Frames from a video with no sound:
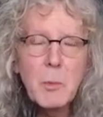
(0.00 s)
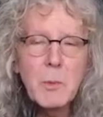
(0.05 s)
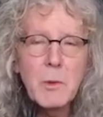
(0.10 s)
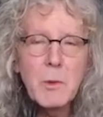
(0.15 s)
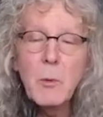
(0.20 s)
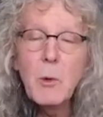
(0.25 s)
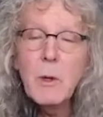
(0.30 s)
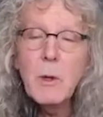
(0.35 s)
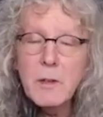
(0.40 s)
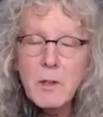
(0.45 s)

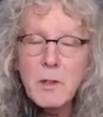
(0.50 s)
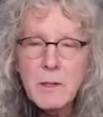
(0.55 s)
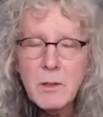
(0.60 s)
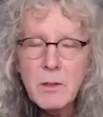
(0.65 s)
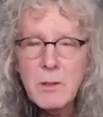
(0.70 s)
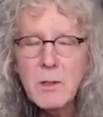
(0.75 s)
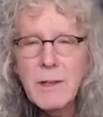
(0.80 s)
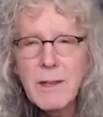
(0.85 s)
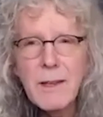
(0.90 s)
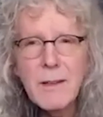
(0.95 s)
well,
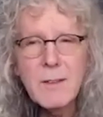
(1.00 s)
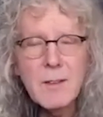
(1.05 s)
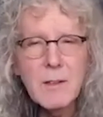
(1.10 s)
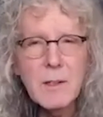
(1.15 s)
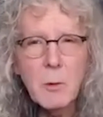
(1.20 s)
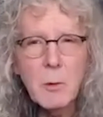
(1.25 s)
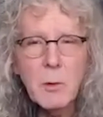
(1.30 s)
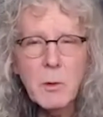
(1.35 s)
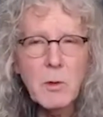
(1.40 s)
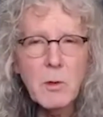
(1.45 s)
you can't sing
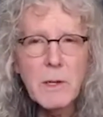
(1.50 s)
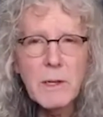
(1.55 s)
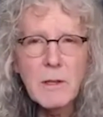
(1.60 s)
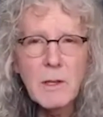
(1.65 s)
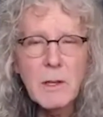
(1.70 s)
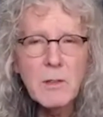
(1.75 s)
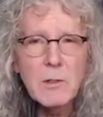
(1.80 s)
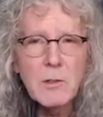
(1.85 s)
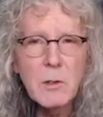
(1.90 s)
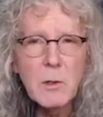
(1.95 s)
it with great
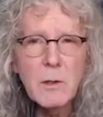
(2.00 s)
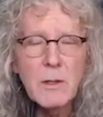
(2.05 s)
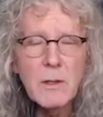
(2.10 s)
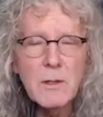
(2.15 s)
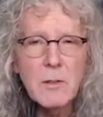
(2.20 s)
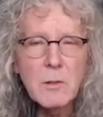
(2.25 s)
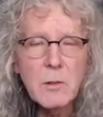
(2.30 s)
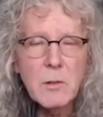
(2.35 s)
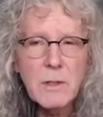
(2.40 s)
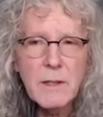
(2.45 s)
gusto because
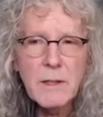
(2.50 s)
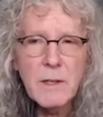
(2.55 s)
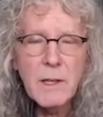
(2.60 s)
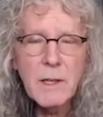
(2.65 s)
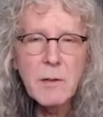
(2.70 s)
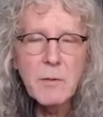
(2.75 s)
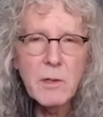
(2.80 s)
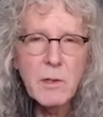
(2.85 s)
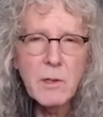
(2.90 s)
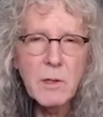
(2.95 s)
it's really kind
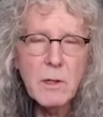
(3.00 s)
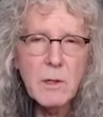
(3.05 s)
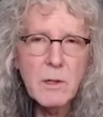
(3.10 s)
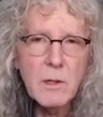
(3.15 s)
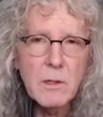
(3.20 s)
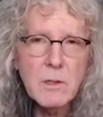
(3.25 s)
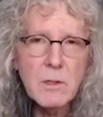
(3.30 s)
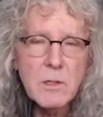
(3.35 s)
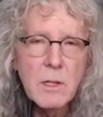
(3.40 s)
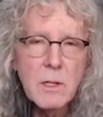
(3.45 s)
of a
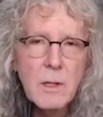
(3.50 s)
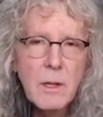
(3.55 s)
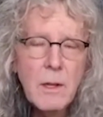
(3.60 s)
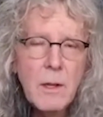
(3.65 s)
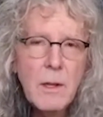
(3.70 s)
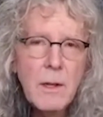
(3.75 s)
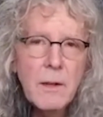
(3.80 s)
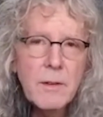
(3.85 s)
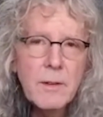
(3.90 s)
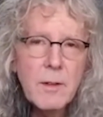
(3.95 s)
dirge.
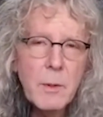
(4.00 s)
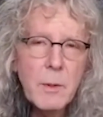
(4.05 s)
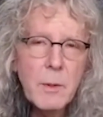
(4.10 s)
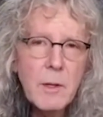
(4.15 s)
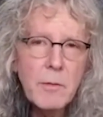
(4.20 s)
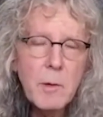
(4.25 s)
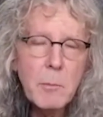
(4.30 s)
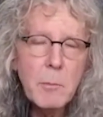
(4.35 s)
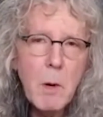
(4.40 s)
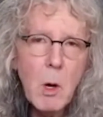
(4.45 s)
It's a bit of
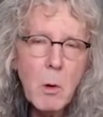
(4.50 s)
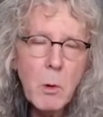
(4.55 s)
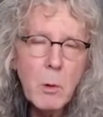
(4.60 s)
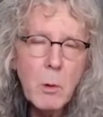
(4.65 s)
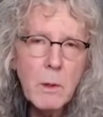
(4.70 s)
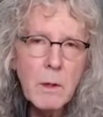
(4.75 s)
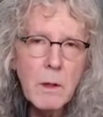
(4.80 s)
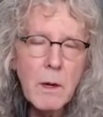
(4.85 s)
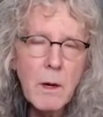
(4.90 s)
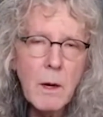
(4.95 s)
a
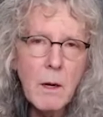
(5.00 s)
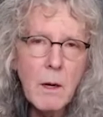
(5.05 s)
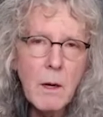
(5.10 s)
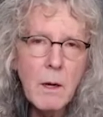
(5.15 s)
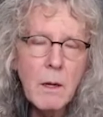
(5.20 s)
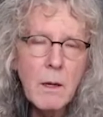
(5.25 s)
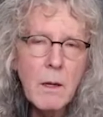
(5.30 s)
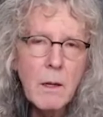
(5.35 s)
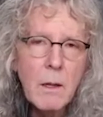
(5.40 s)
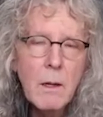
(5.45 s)

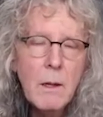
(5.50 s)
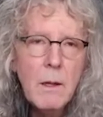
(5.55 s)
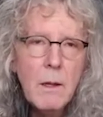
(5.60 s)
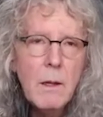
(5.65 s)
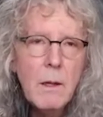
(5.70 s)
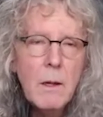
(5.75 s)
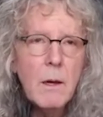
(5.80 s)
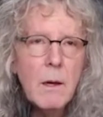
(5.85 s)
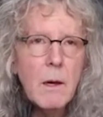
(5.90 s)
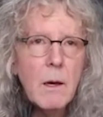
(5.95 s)
moan-along,
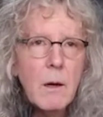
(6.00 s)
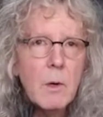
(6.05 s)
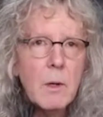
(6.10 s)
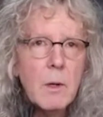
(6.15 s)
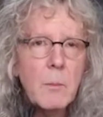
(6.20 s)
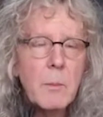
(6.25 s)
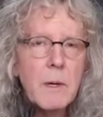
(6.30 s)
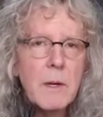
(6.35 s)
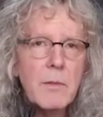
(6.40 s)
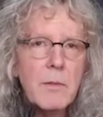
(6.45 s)
written
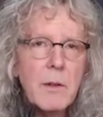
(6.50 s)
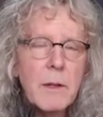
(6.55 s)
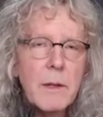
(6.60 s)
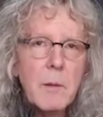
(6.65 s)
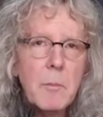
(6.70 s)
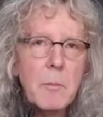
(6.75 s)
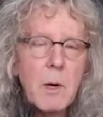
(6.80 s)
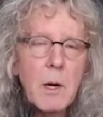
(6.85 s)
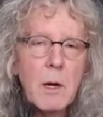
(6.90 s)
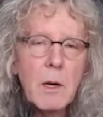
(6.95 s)
by a fellow
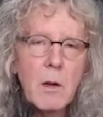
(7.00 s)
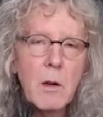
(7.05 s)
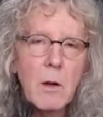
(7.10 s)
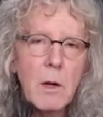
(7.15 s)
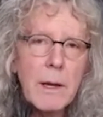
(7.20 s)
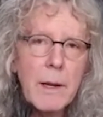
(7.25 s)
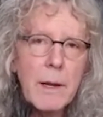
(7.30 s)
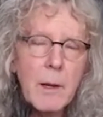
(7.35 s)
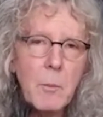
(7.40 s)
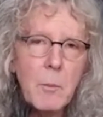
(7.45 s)
named Mark
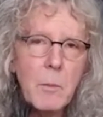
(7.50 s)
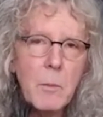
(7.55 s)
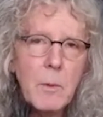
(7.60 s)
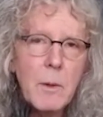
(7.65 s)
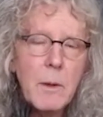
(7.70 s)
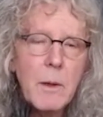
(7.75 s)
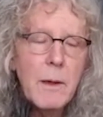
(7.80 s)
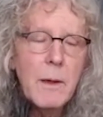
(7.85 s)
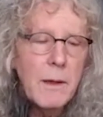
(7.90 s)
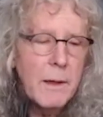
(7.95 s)
Graham.
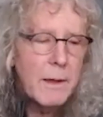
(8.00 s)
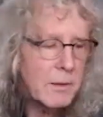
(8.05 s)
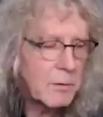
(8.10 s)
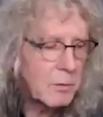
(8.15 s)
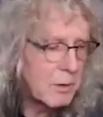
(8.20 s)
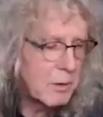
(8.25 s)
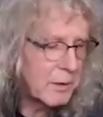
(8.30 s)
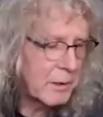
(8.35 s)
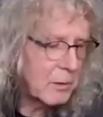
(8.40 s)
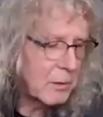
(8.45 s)
and it's
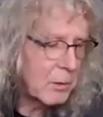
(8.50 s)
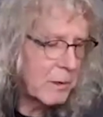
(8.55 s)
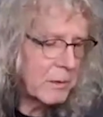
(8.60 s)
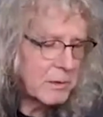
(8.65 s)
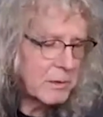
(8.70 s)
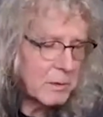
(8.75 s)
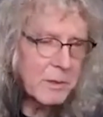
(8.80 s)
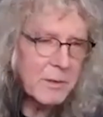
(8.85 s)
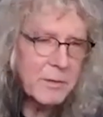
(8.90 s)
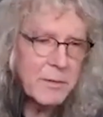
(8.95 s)
really quite
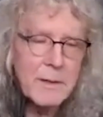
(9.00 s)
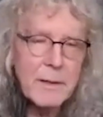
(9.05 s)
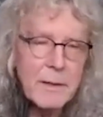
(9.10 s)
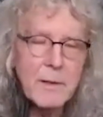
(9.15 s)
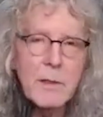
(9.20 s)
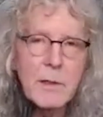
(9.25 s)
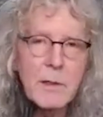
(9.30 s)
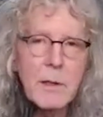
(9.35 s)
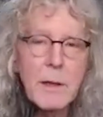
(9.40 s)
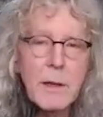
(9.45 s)
terrific. I
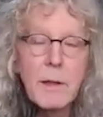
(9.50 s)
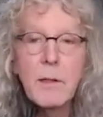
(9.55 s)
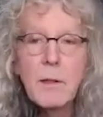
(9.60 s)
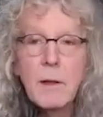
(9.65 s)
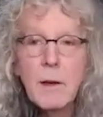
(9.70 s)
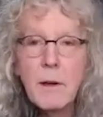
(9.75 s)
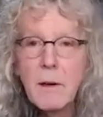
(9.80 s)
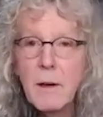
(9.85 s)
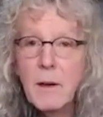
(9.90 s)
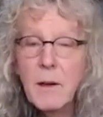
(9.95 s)

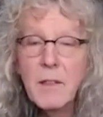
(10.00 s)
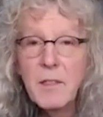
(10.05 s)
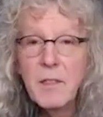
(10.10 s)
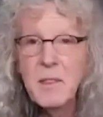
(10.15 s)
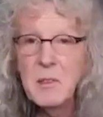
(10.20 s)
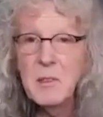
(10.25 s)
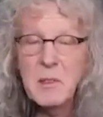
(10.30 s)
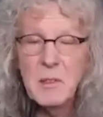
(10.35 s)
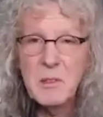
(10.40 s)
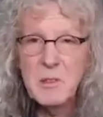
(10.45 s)

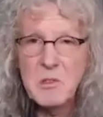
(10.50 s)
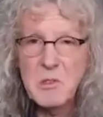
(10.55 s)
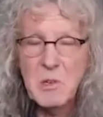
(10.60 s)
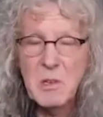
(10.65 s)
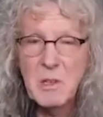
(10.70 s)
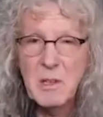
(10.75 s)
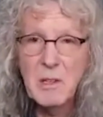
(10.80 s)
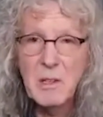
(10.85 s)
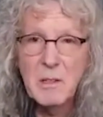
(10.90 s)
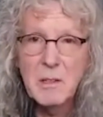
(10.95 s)
think you'll enjoy
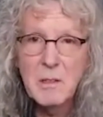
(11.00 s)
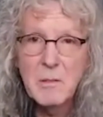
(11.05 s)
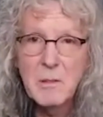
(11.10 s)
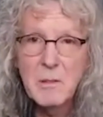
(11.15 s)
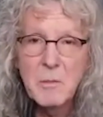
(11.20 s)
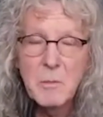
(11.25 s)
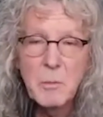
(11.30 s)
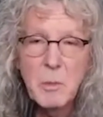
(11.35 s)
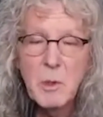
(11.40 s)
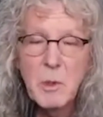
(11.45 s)
it.
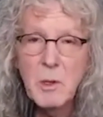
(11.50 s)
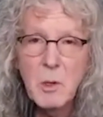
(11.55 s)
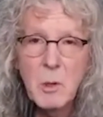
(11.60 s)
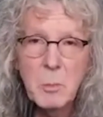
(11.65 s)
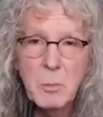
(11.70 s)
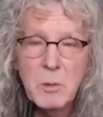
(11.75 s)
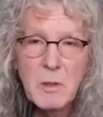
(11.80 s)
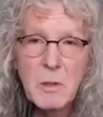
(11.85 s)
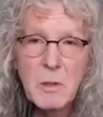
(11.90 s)
Boy, I hope so.